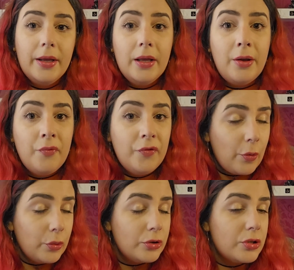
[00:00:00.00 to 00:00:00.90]

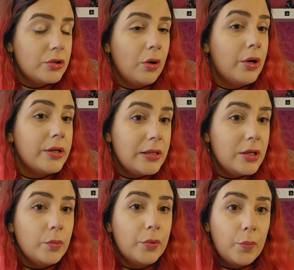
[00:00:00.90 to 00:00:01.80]
vote on
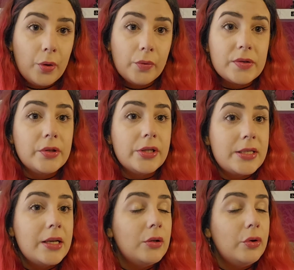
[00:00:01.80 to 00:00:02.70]
new proposals
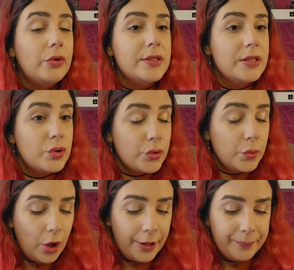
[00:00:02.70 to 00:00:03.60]
and laws and
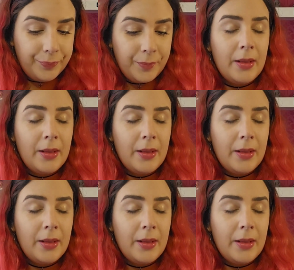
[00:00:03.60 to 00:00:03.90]
so on.